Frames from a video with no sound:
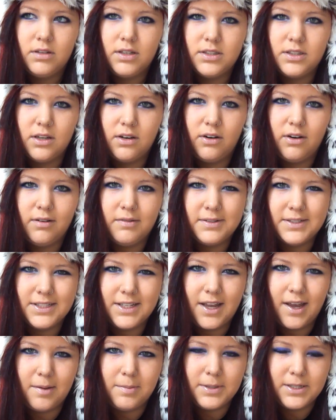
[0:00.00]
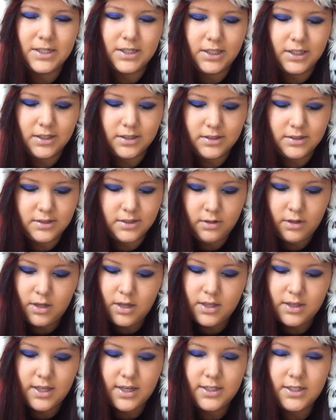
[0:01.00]
It's a nervous habit, I guess.
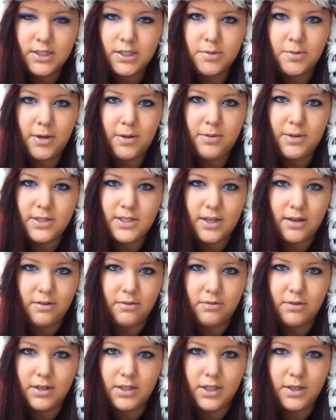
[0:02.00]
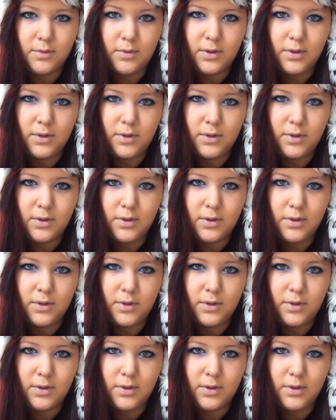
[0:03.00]
That just made me sound really